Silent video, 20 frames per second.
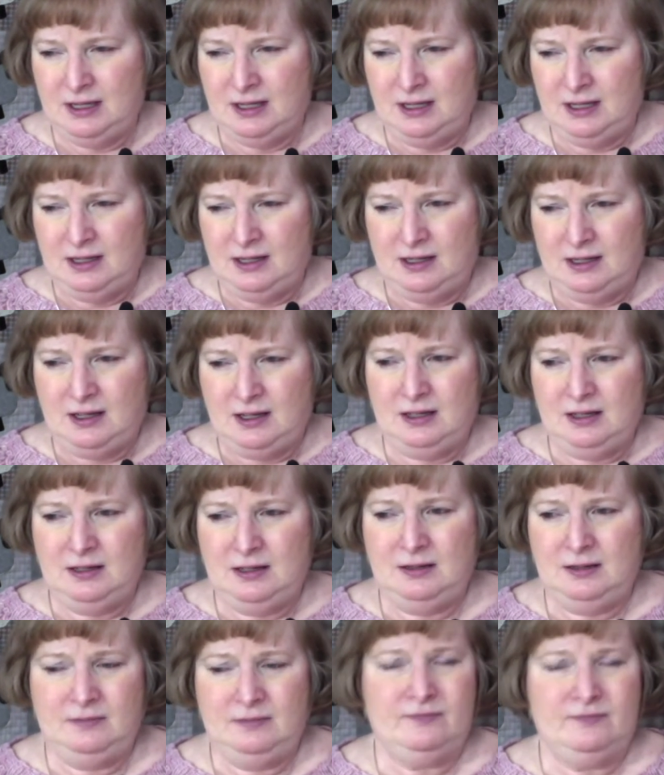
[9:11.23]

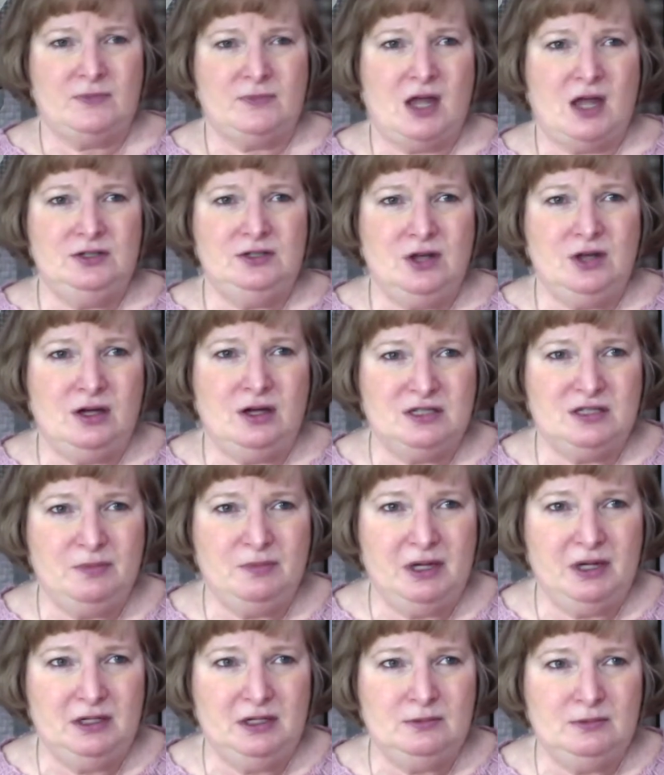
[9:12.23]
I talked about it
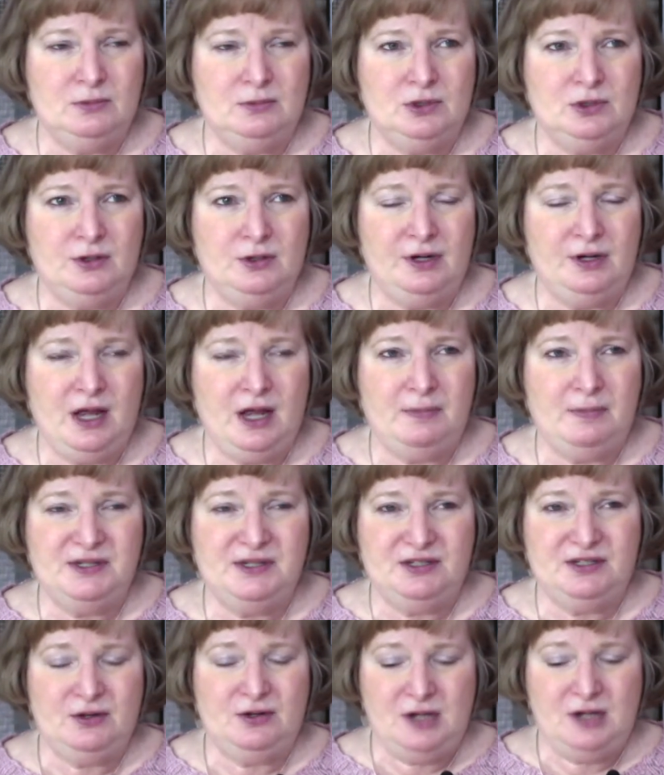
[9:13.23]
more in episode
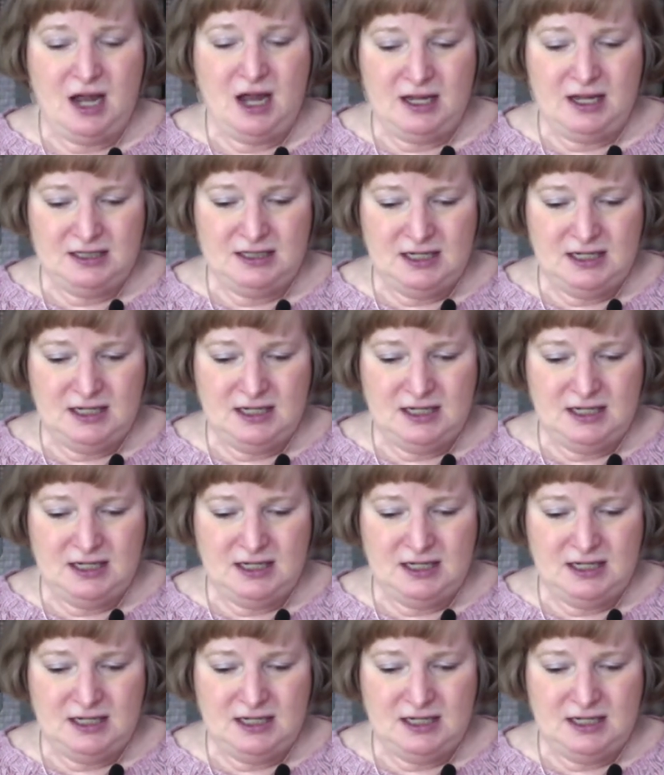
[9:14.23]
19,